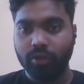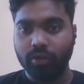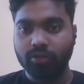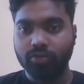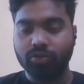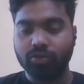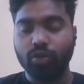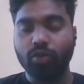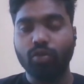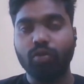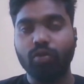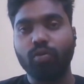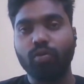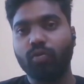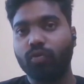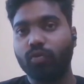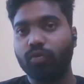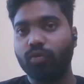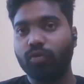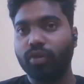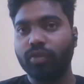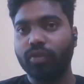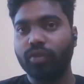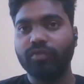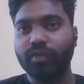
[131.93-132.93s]
So
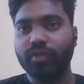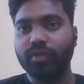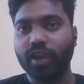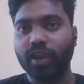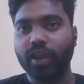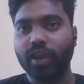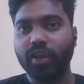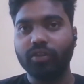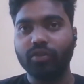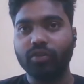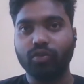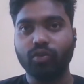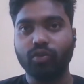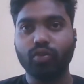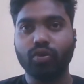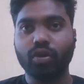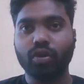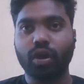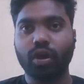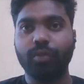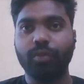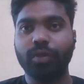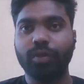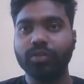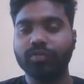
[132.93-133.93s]
if there are two
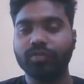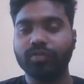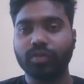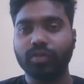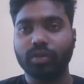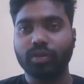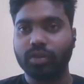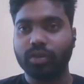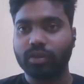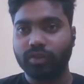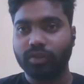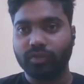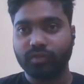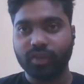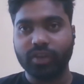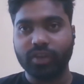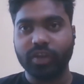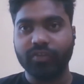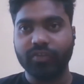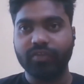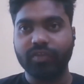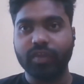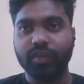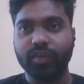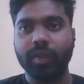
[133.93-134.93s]
comments with
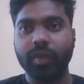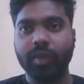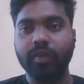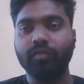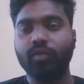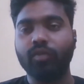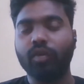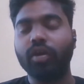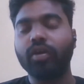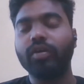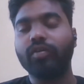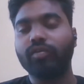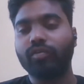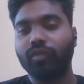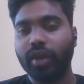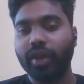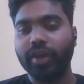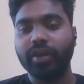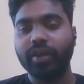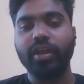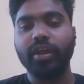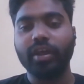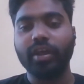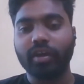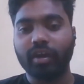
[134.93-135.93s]
different and
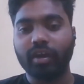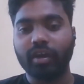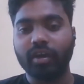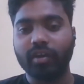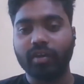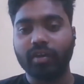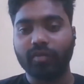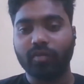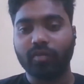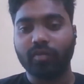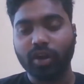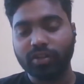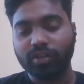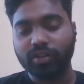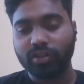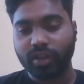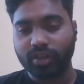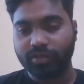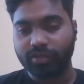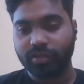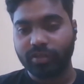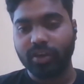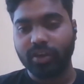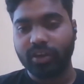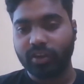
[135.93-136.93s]
what is the
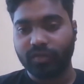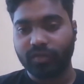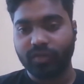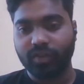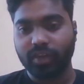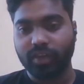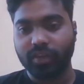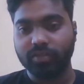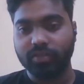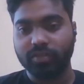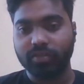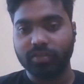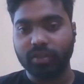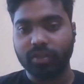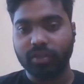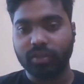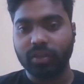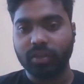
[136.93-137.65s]
exact difference?